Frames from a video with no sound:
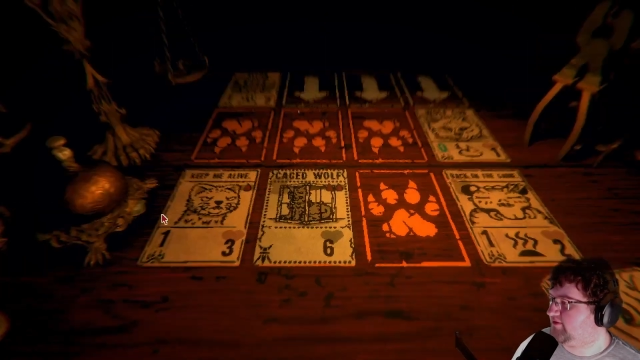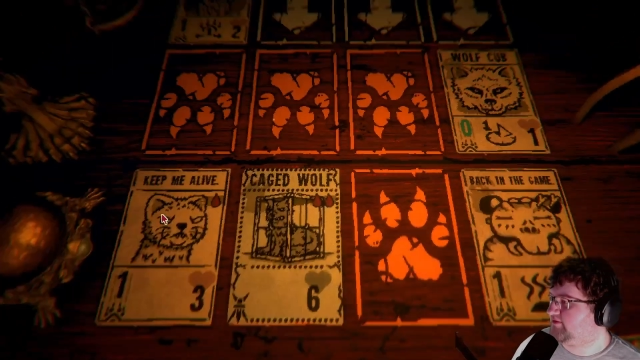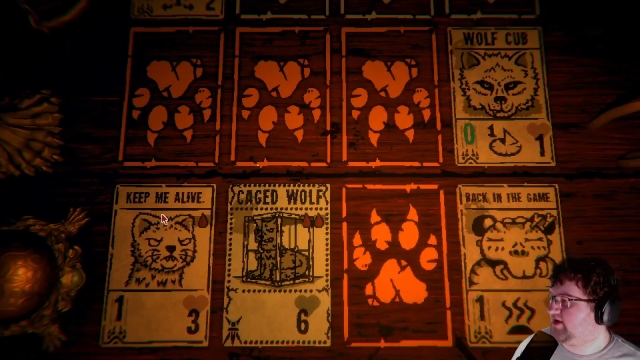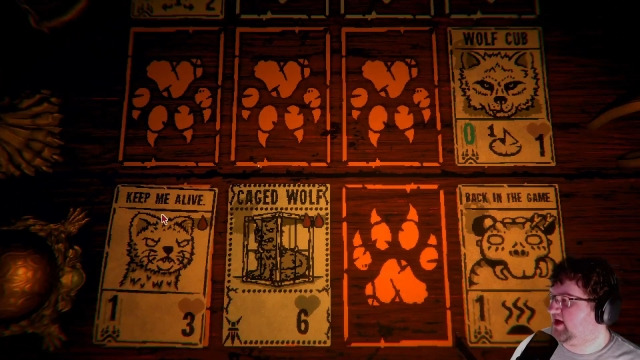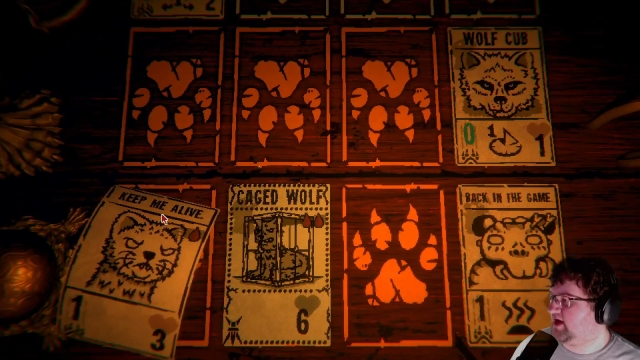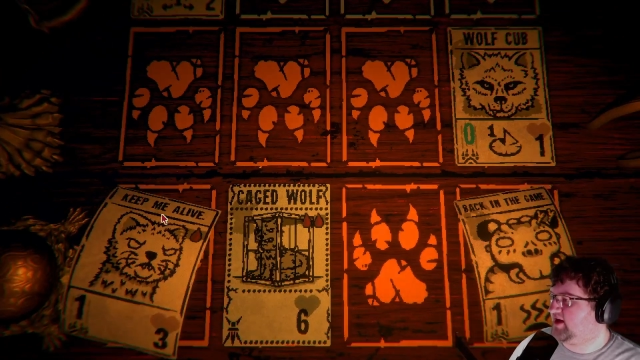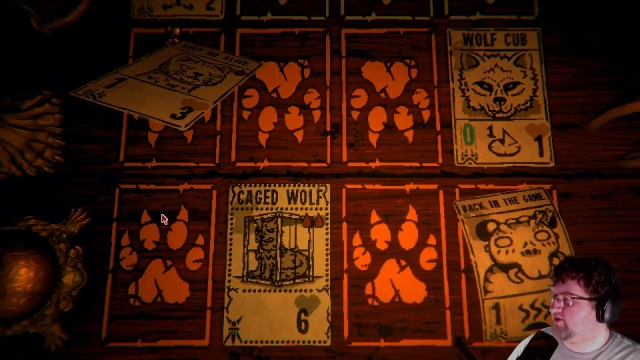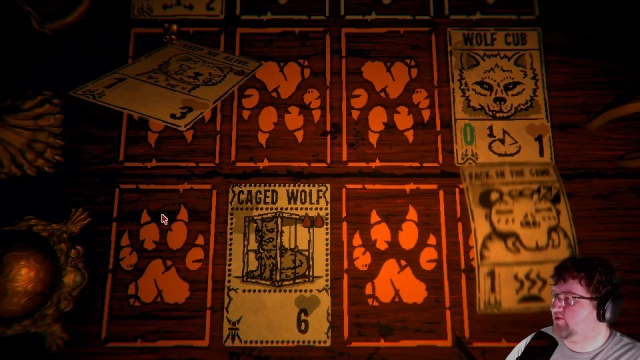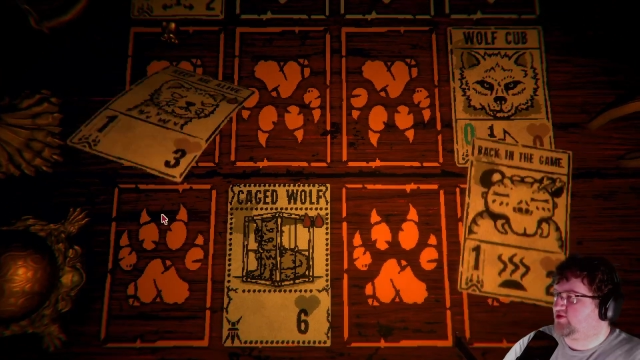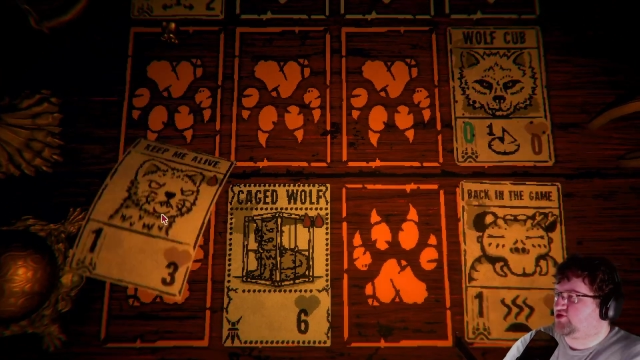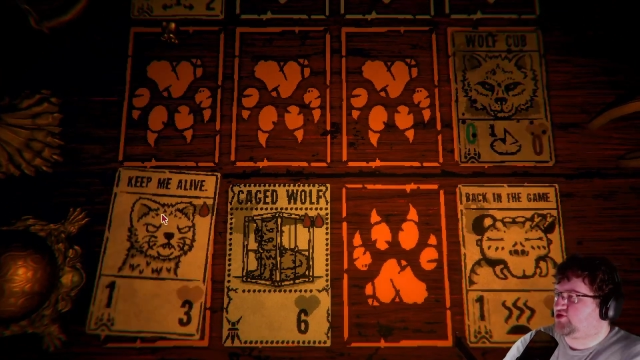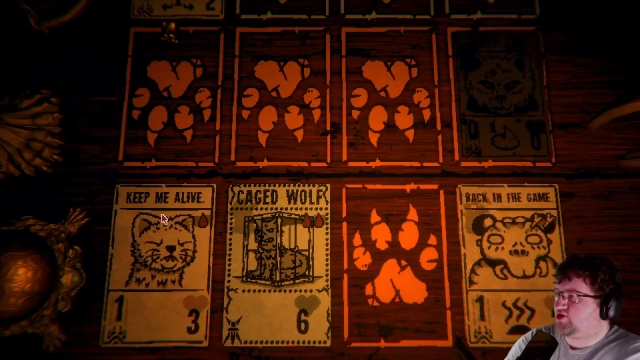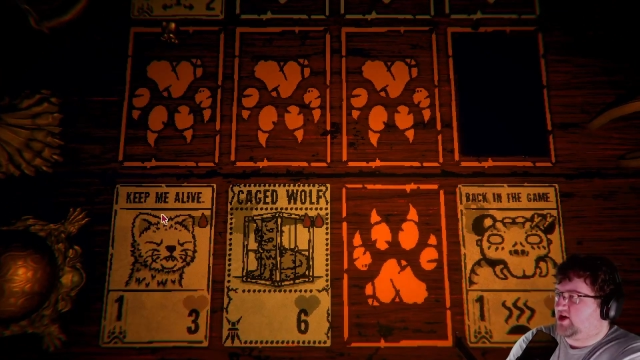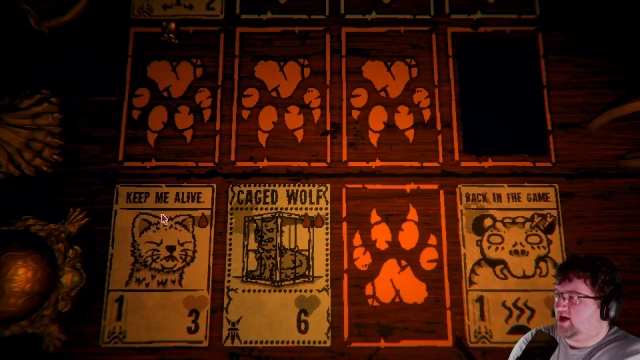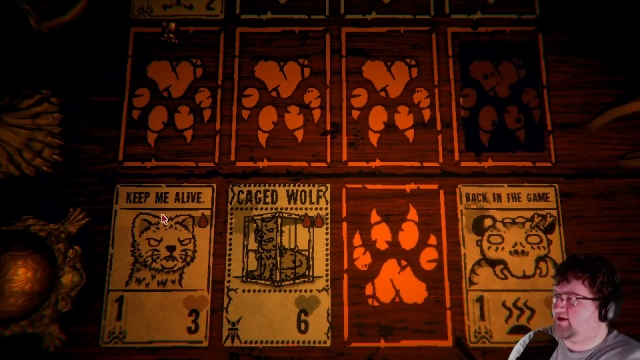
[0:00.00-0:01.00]
I will
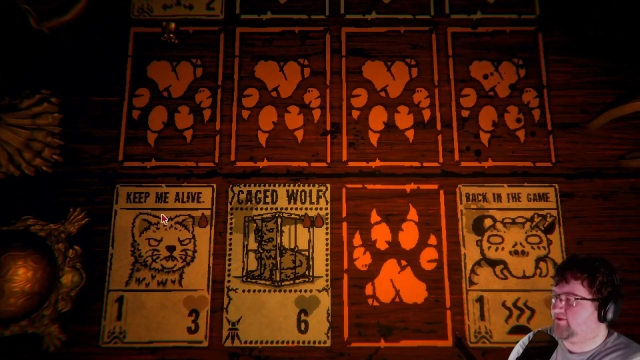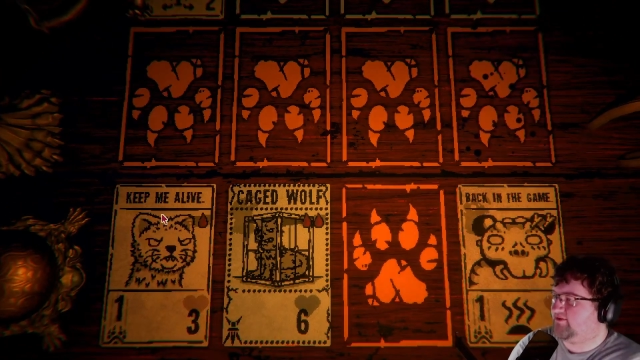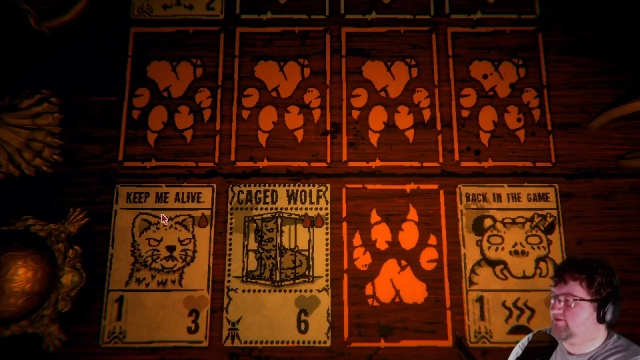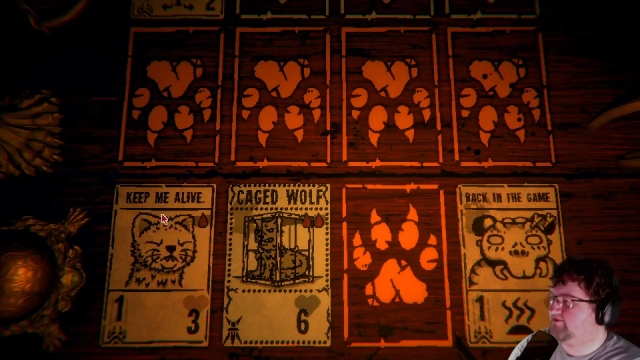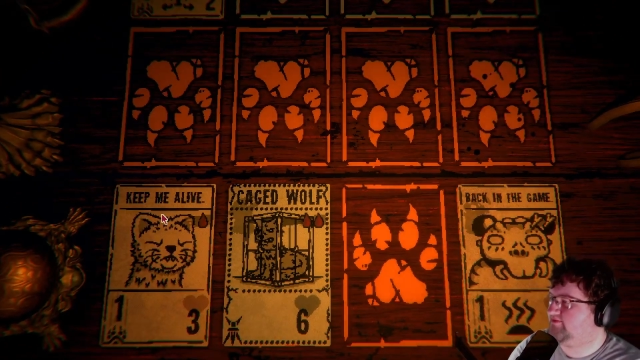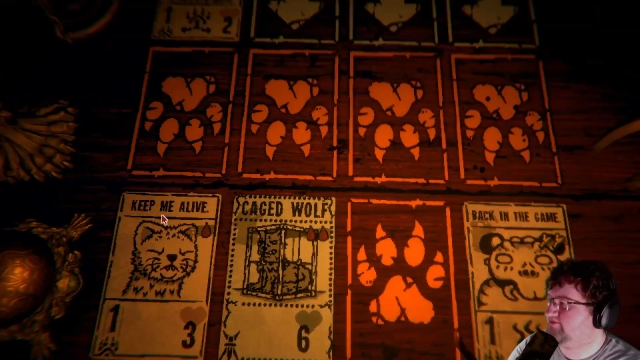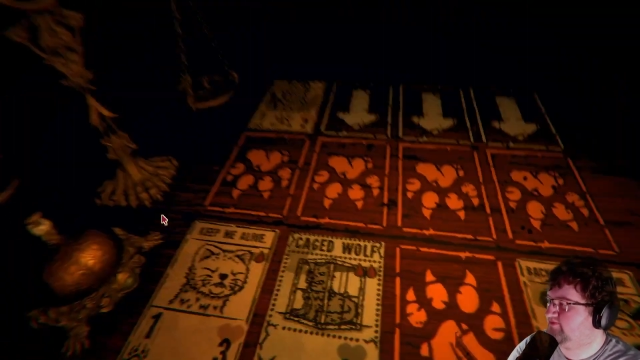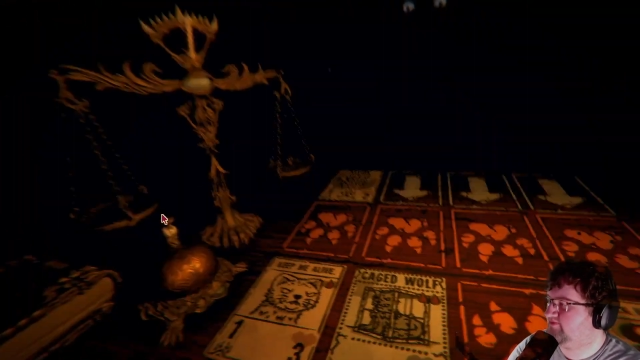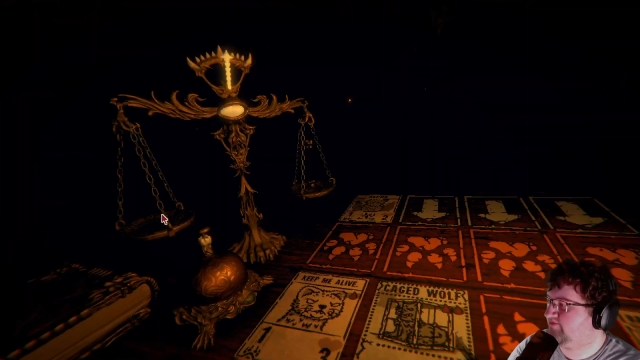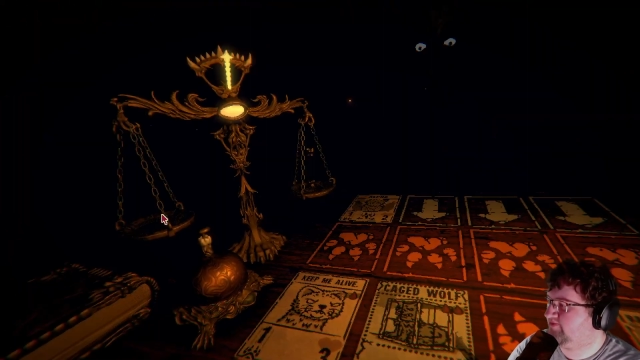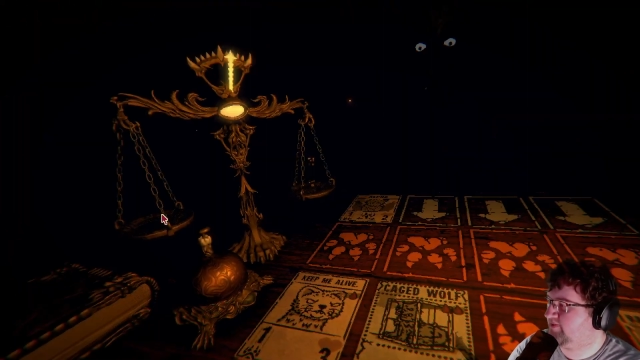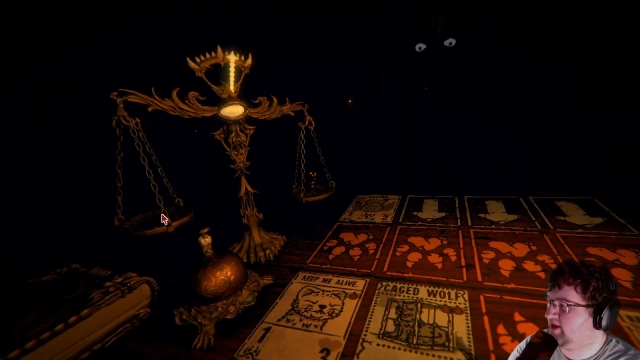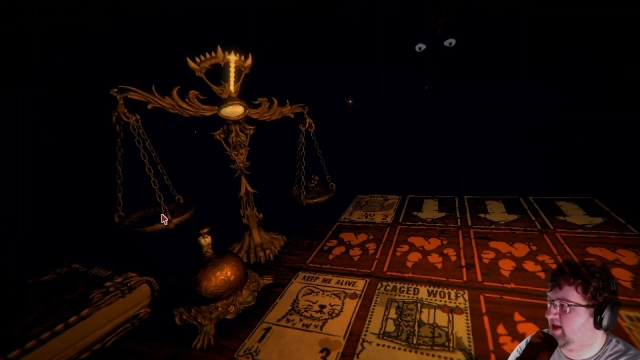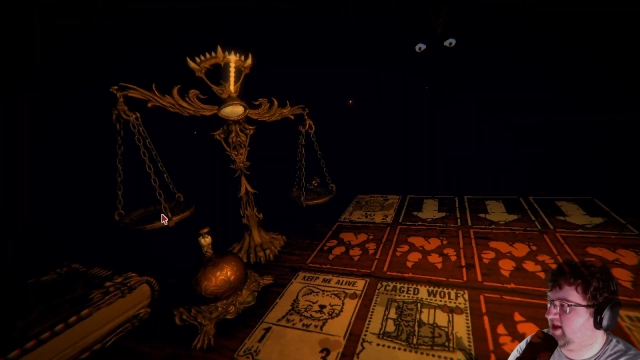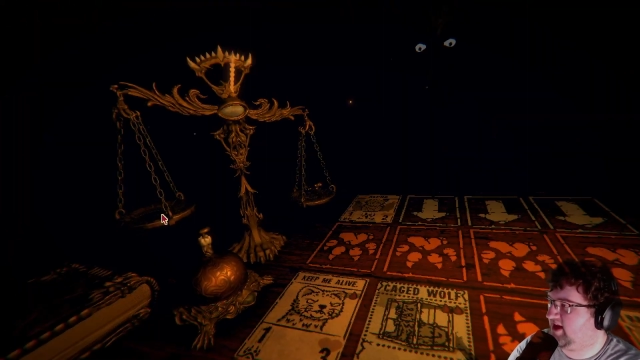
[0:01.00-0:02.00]
try.
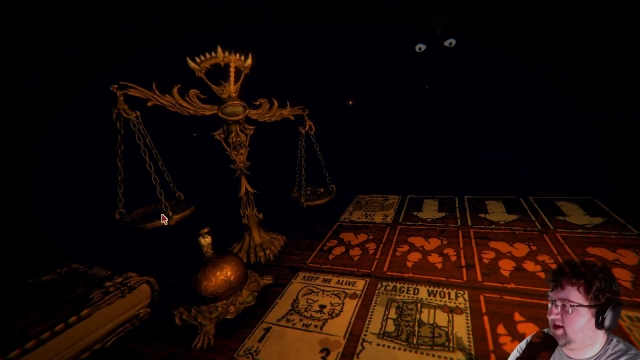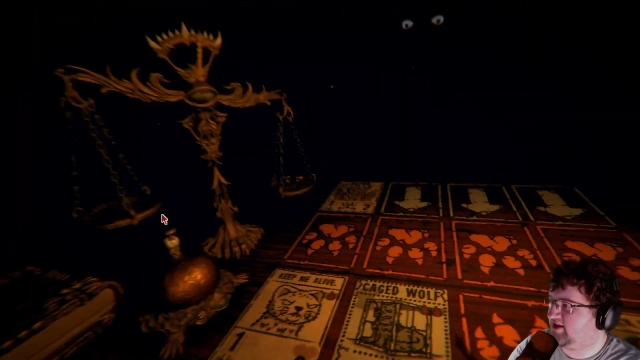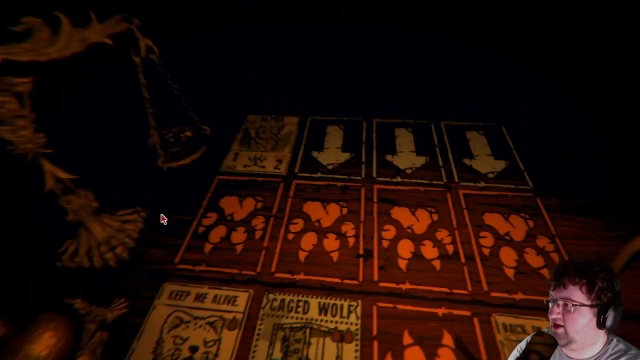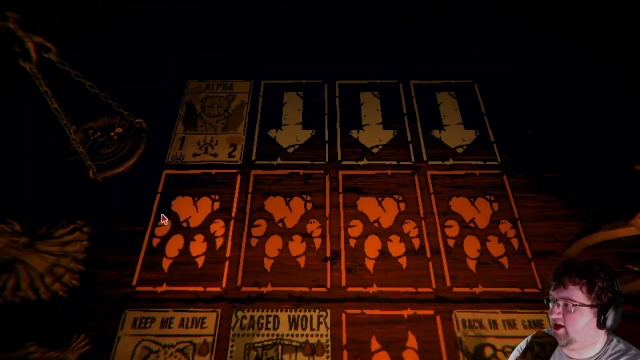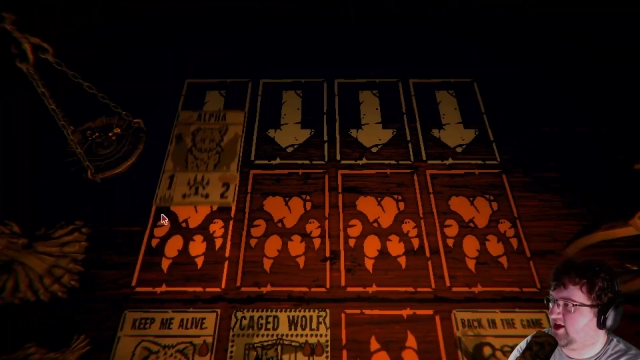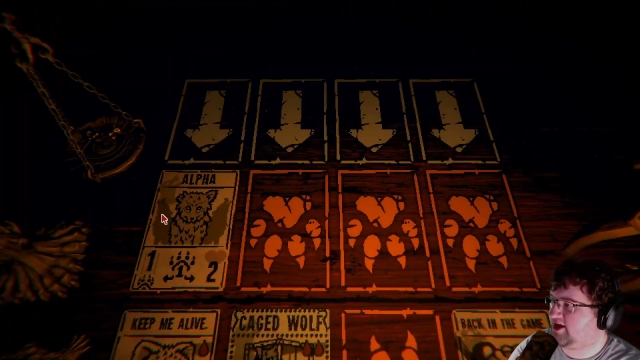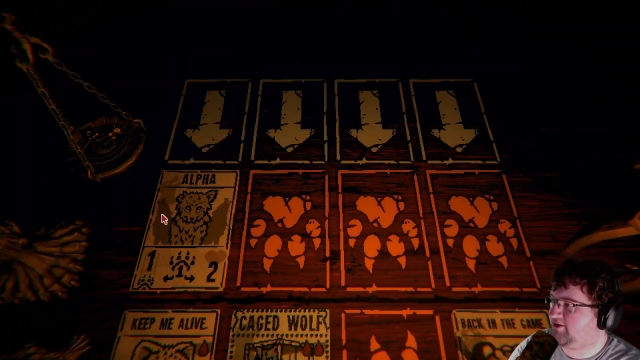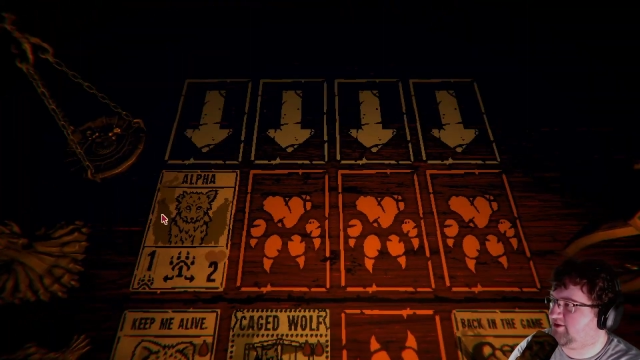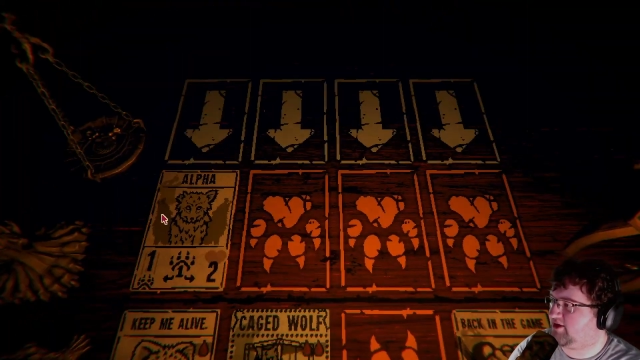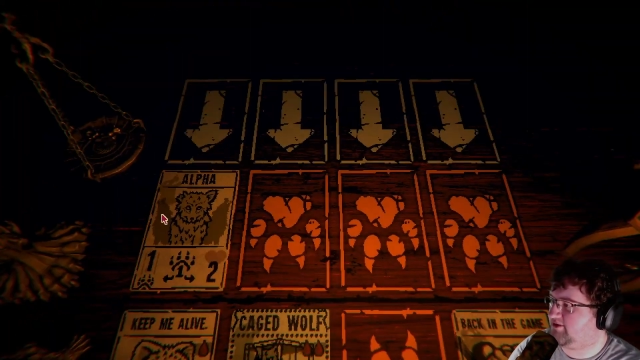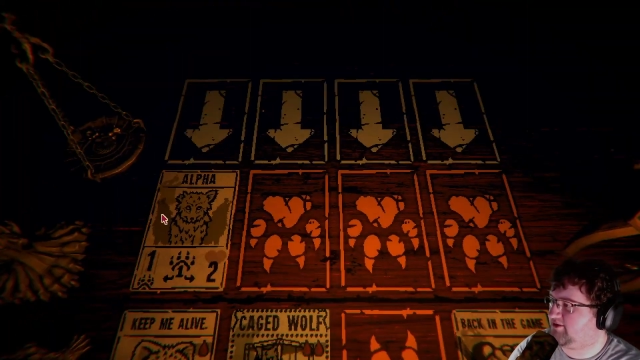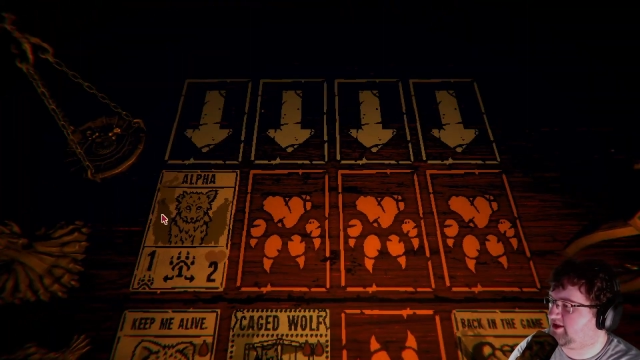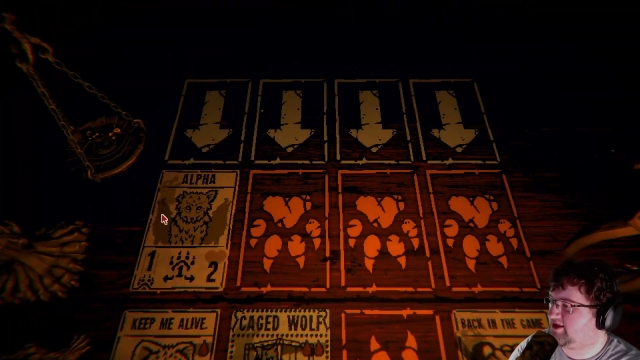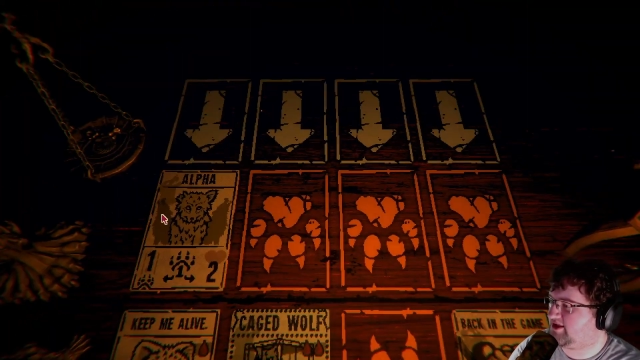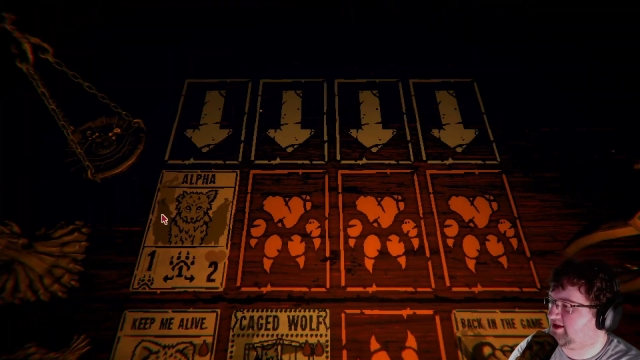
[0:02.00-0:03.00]
That is all I can promise.